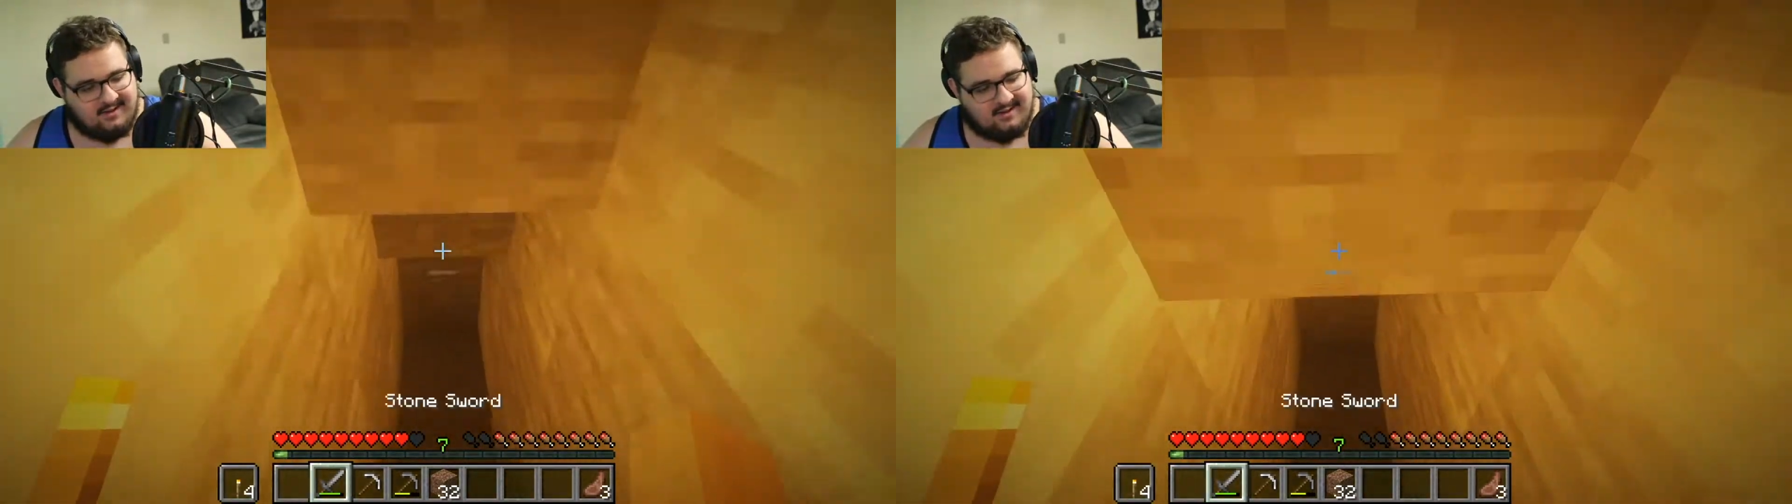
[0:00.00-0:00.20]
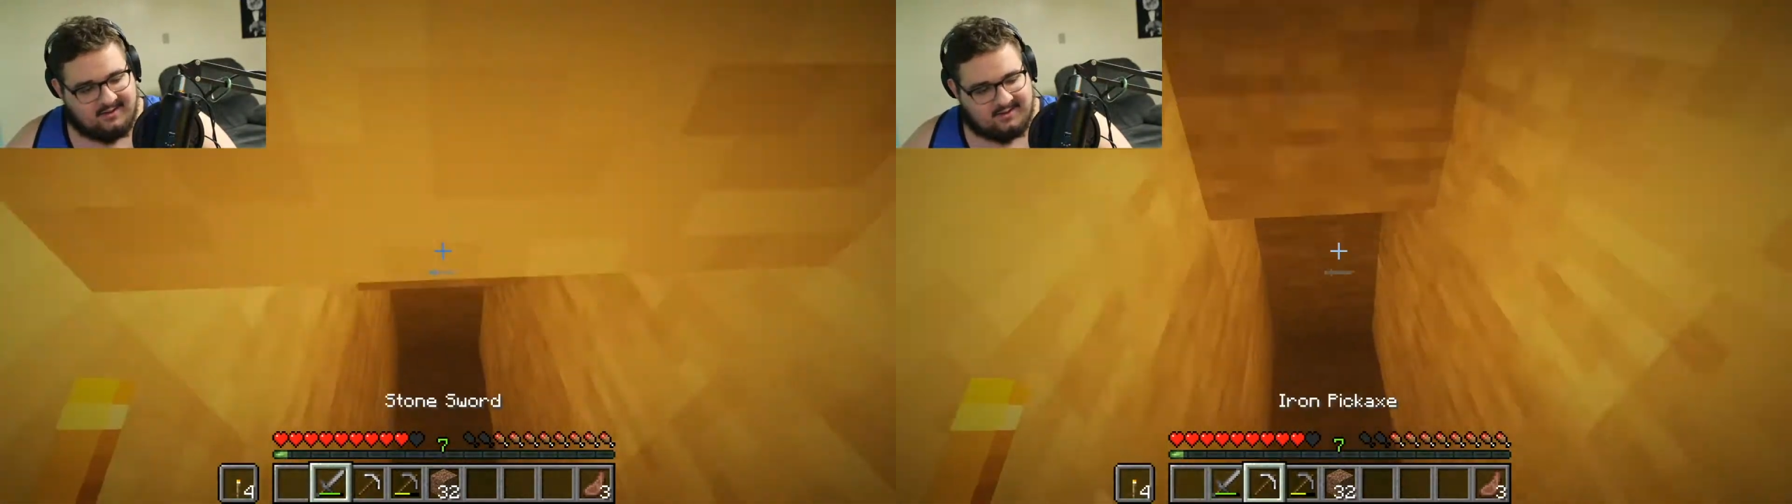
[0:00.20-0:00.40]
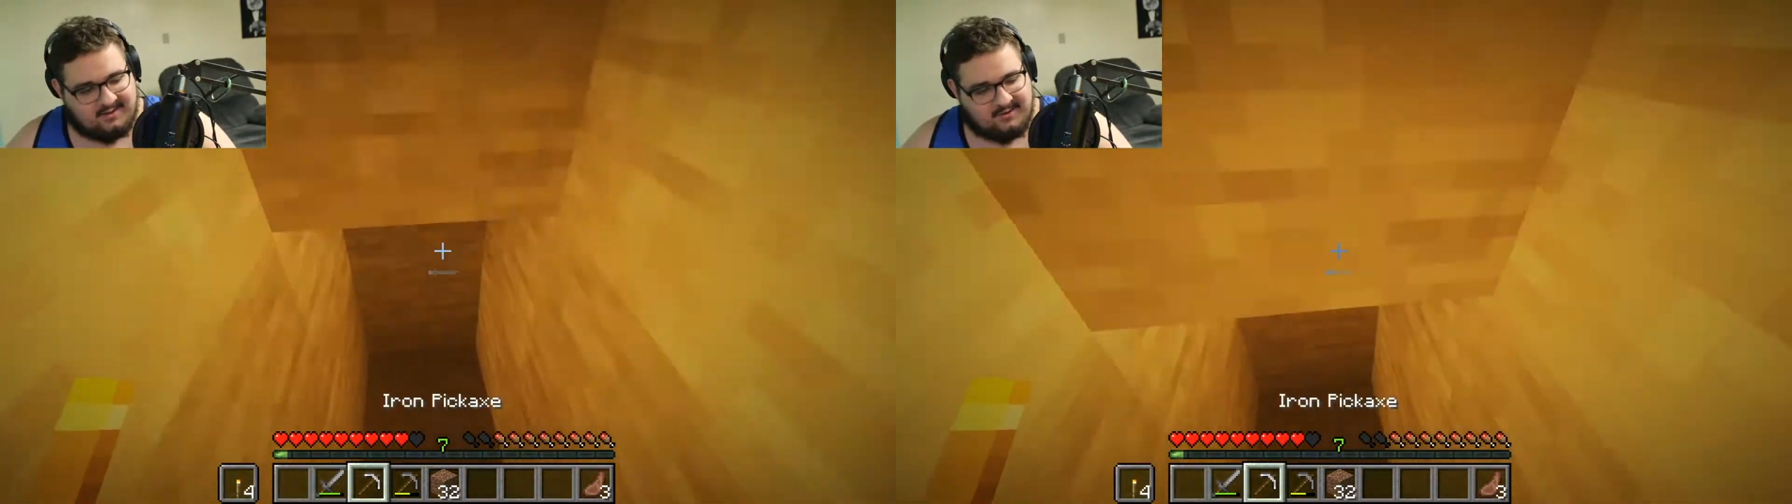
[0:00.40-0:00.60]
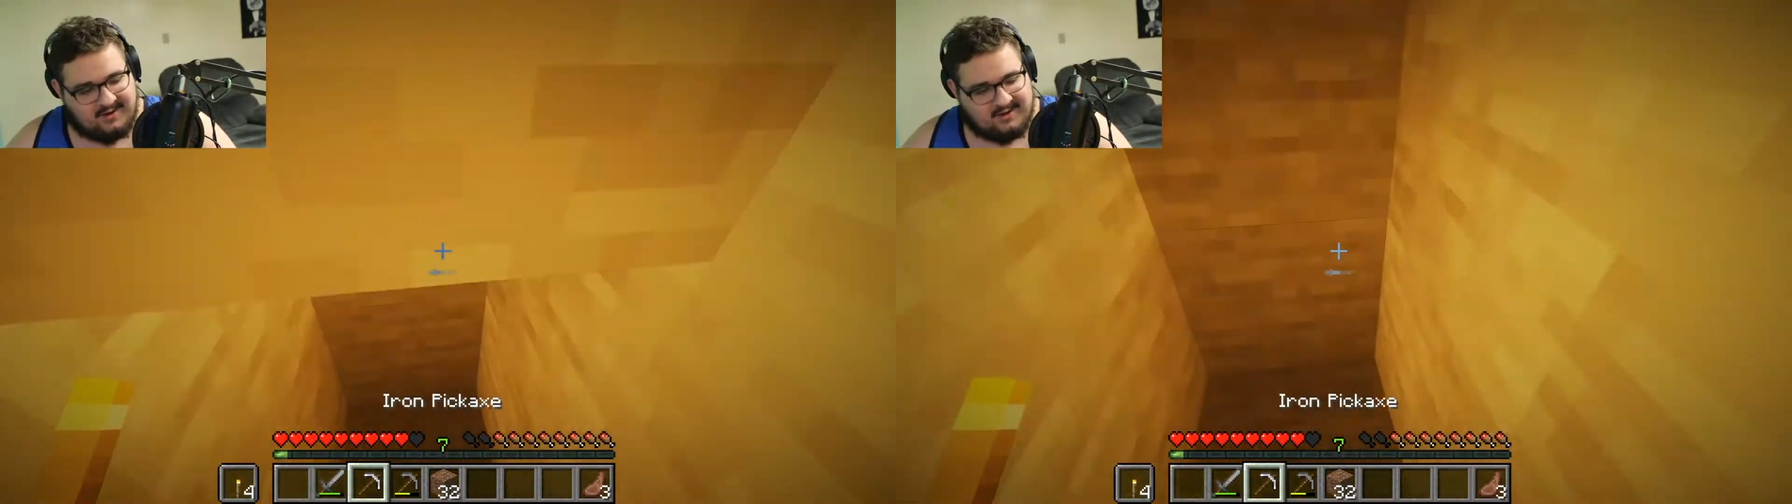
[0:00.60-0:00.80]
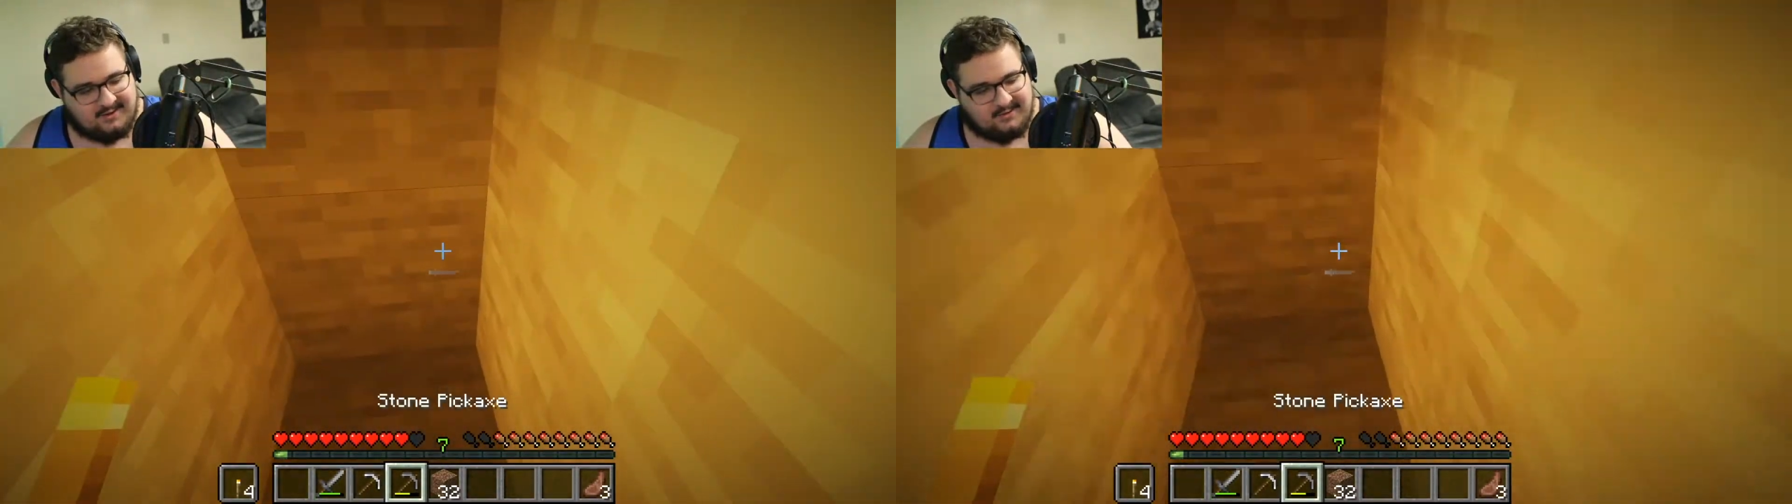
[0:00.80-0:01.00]
So I
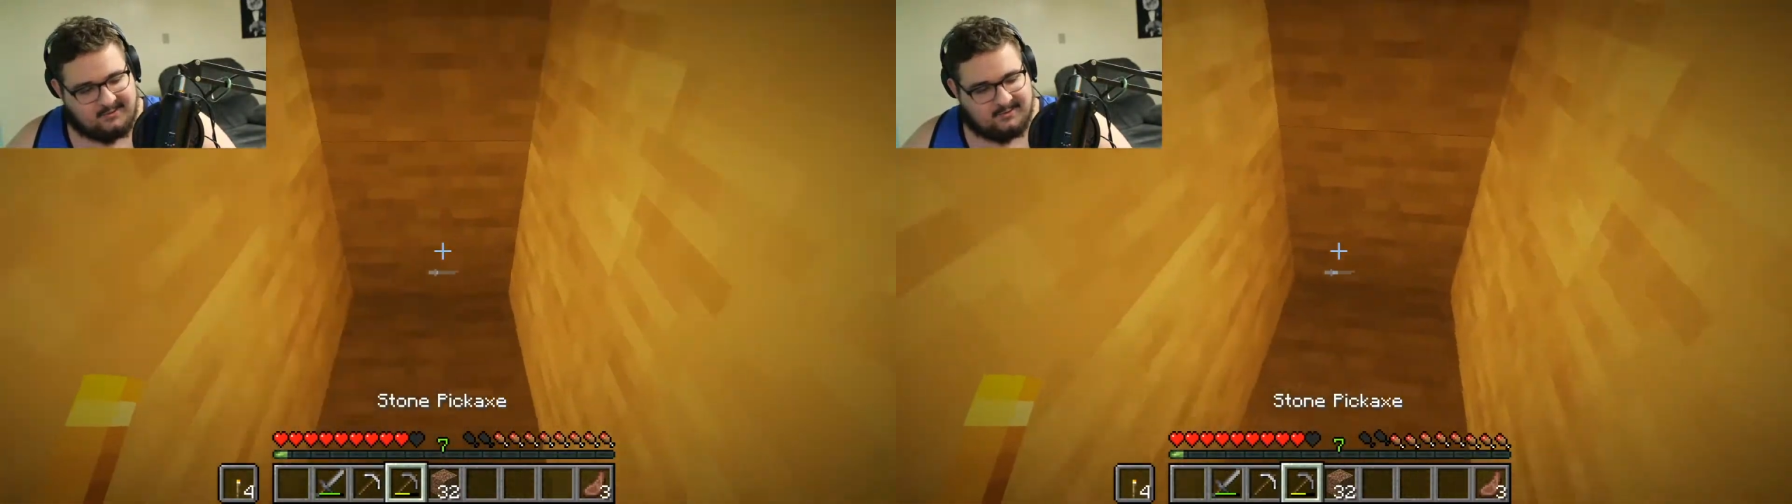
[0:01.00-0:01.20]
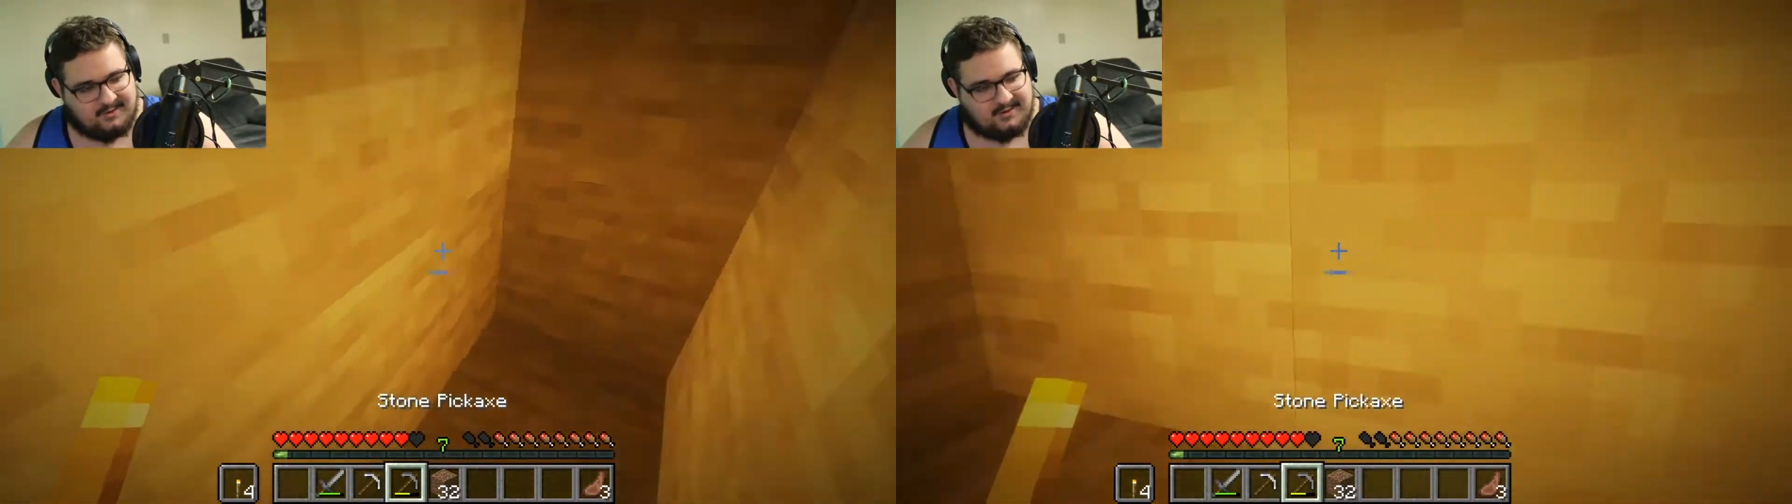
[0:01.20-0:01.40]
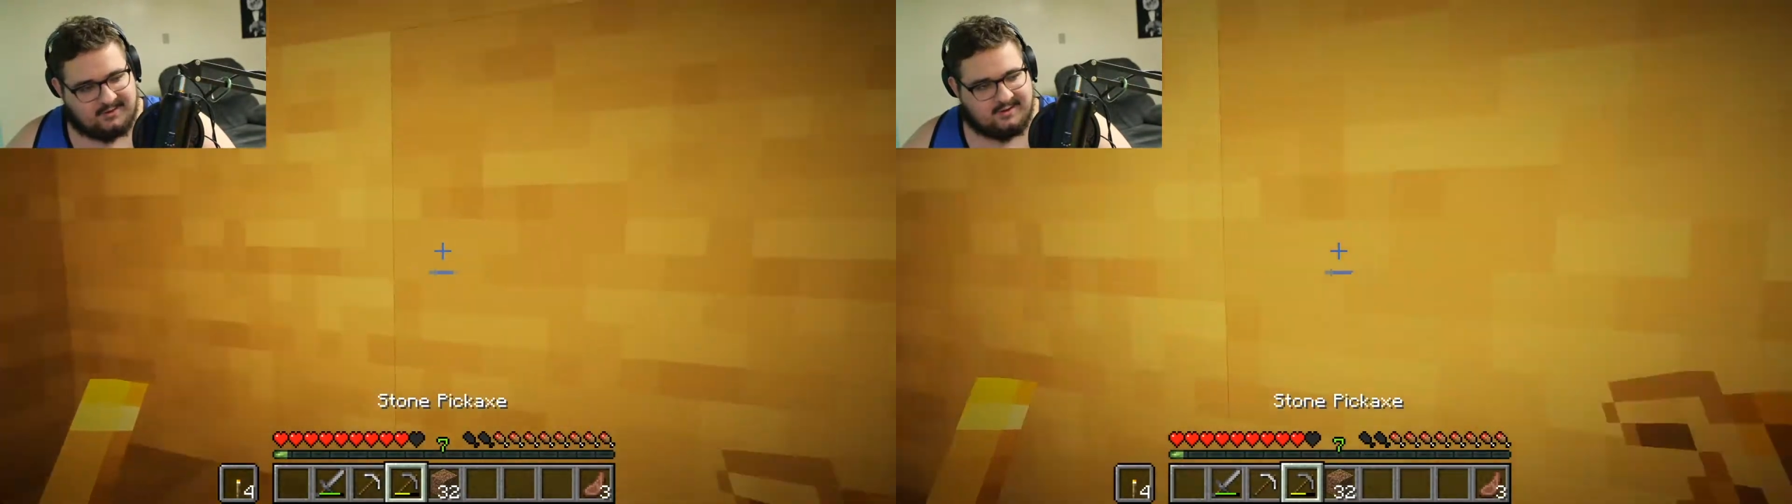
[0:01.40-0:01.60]
can use